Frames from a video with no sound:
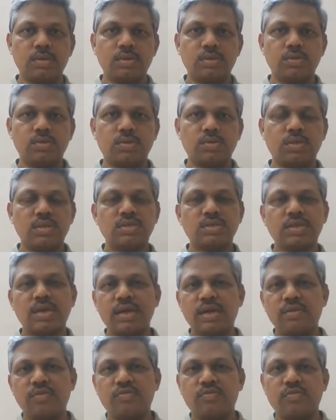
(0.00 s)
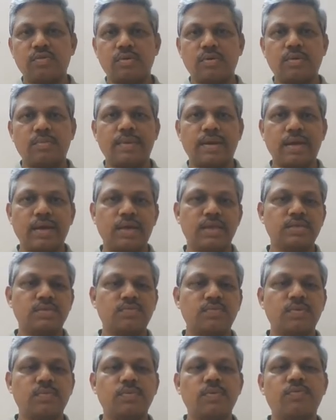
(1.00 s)
so this kind of uh,
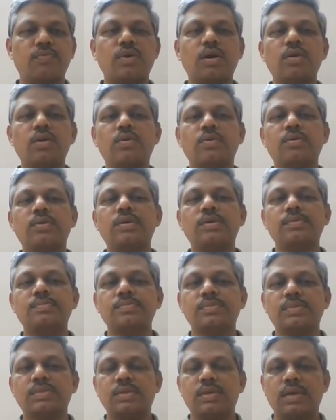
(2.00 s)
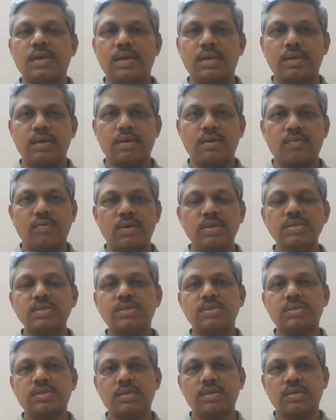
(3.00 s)
mechanism will be followed and uh,
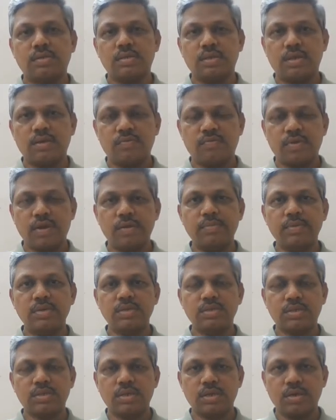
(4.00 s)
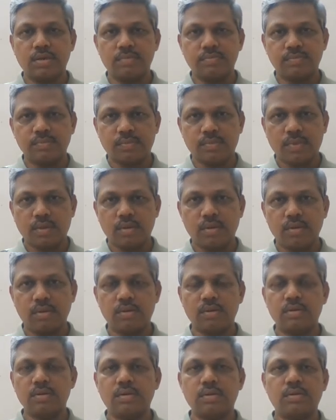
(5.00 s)
once that frame is uh,
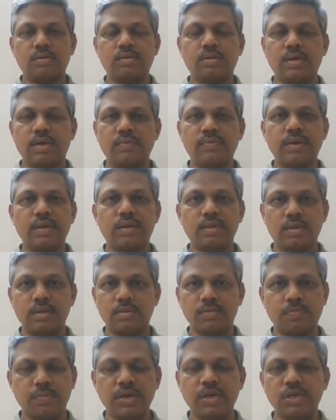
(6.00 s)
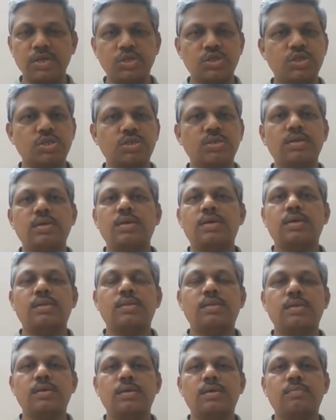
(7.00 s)
uh, given this page
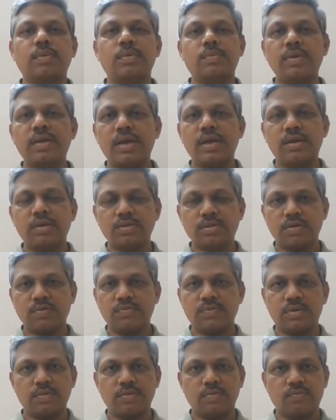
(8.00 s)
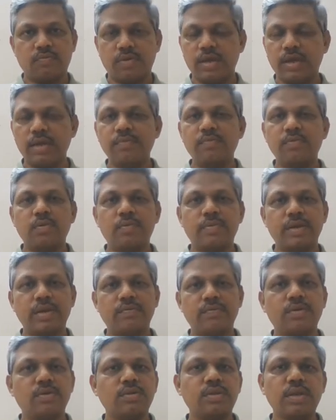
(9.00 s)
the memory address of the frame will be
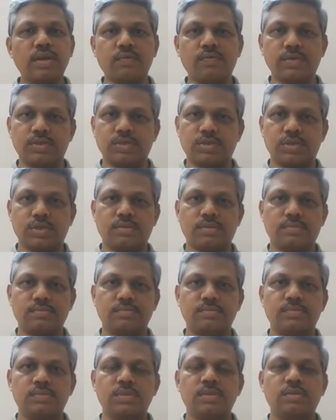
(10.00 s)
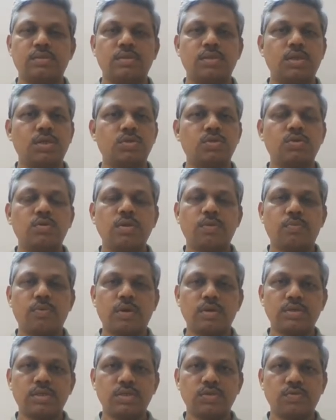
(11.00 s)
given to the requester that's how the
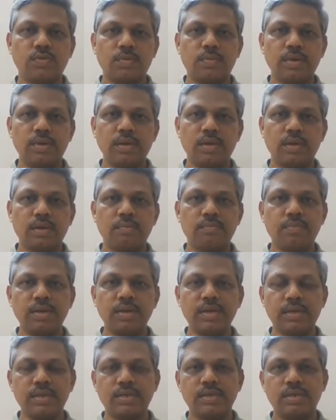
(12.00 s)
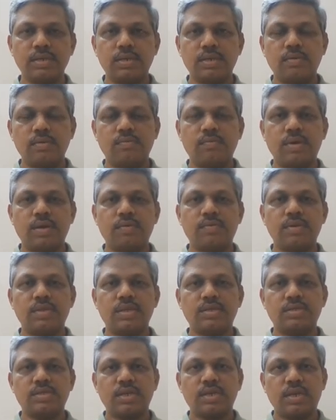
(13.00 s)
process will be complete whenever
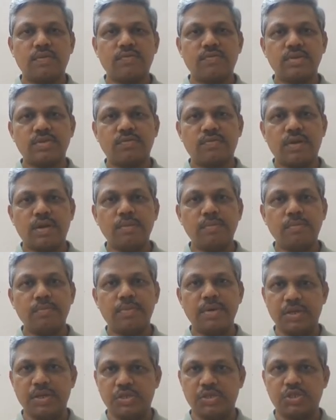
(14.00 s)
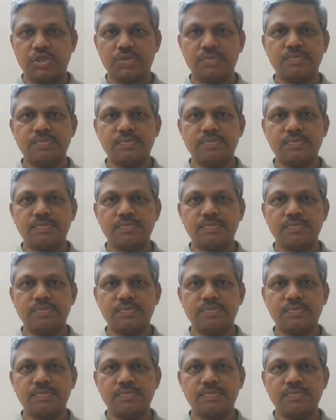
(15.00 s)
there is a request for a page.